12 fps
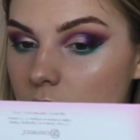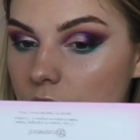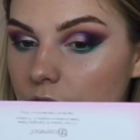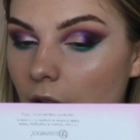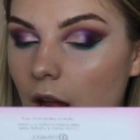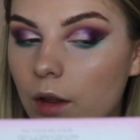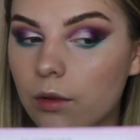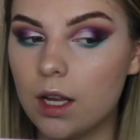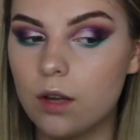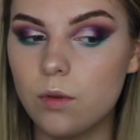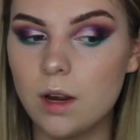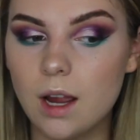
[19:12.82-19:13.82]
just
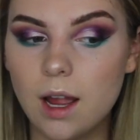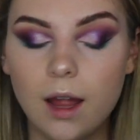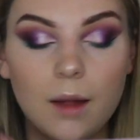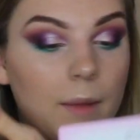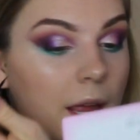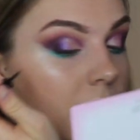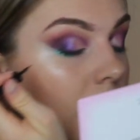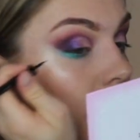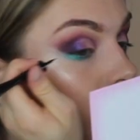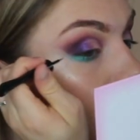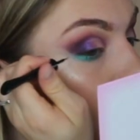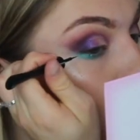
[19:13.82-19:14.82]
following where I made
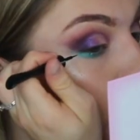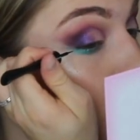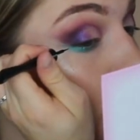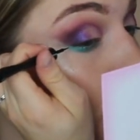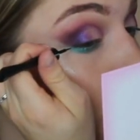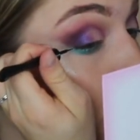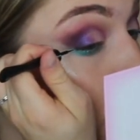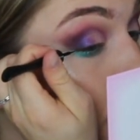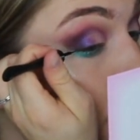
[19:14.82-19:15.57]
that line with the purple.